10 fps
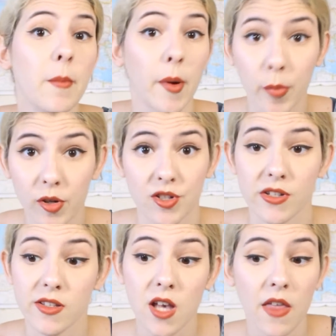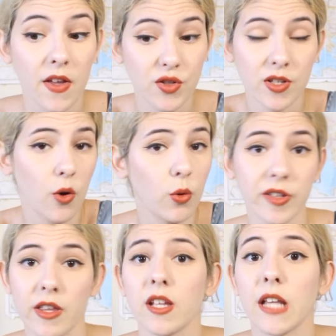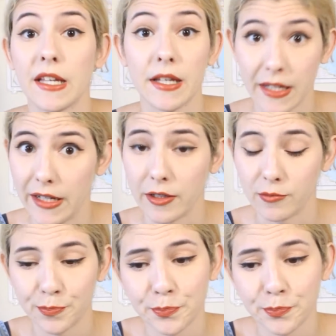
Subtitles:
my purchase. That's the only thing that they needed.